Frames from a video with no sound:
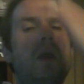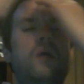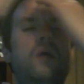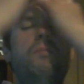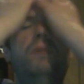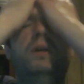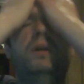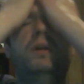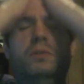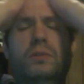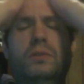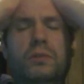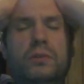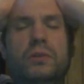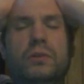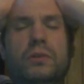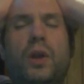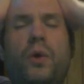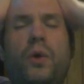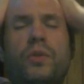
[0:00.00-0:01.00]
But,
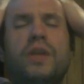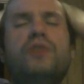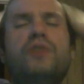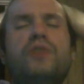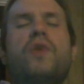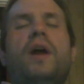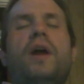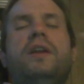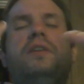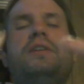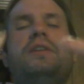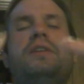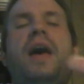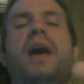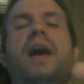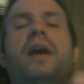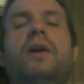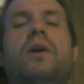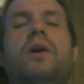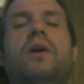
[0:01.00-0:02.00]
they try to
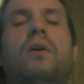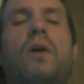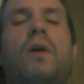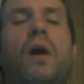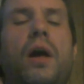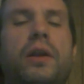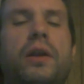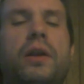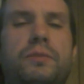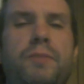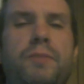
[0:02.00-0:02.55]
tack her on as